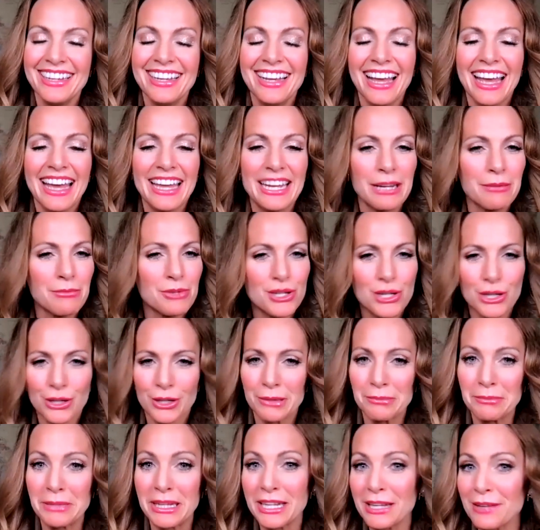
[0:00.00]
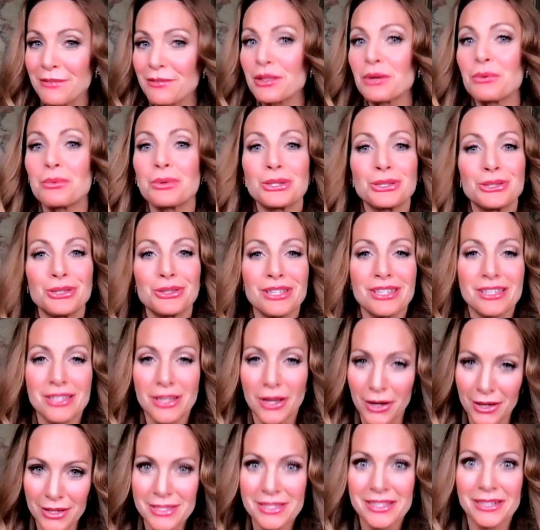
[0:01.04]
And I'm sure many of the world is
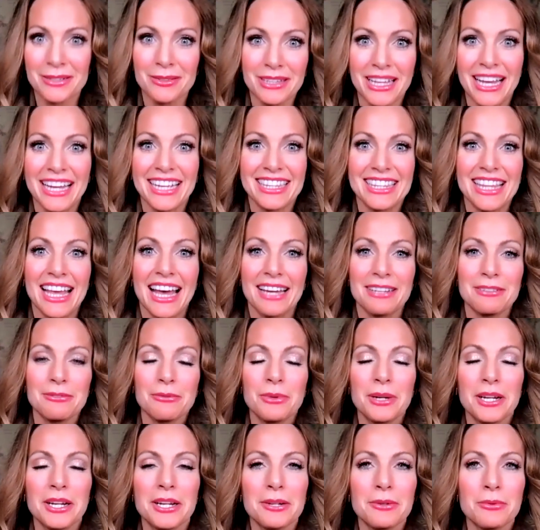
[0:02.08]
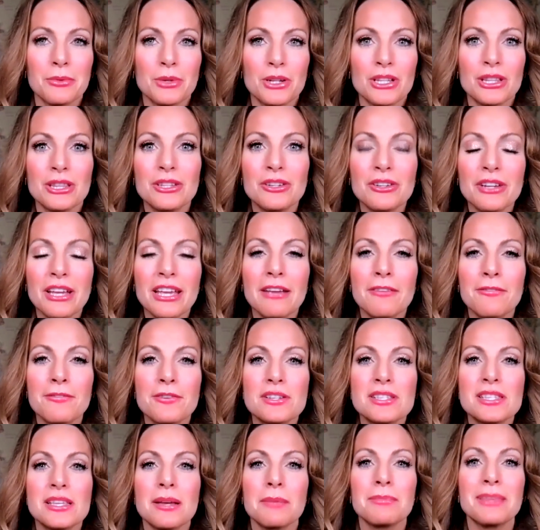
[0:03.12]
also like that, where we're looking for
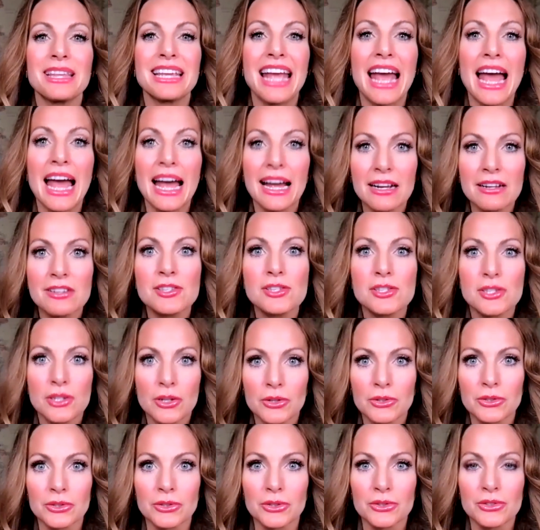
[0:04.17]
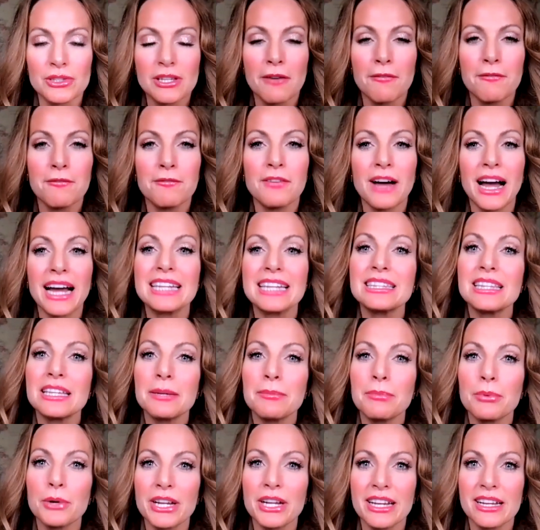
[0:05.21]
something external to finally
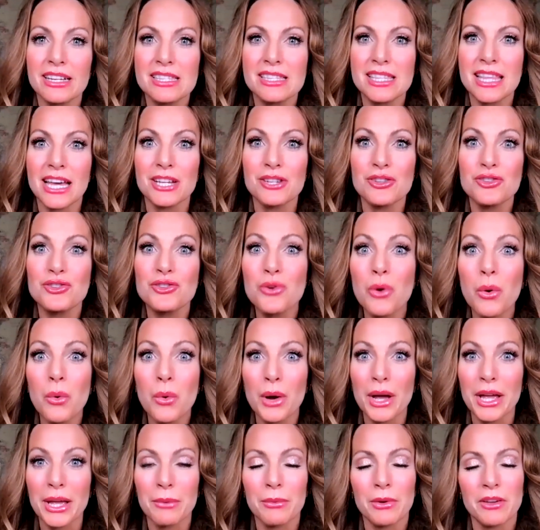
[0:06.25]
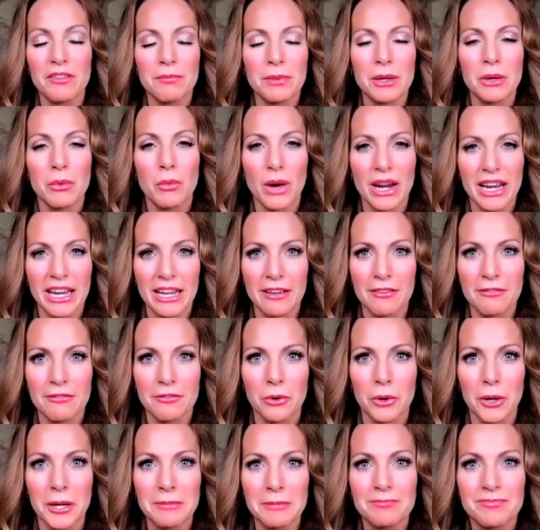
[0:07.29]
bring us that joy we've been waiting
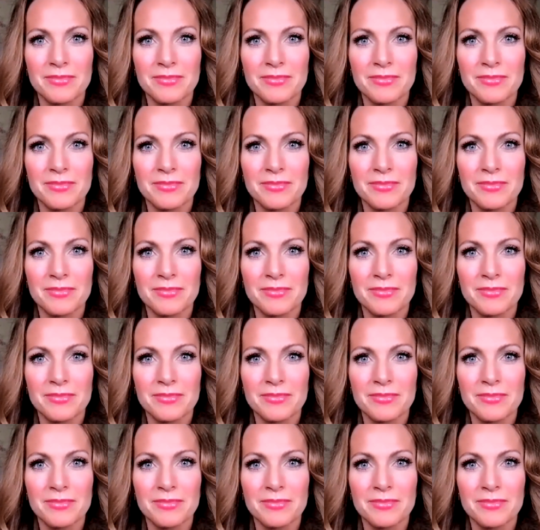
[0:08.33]
for.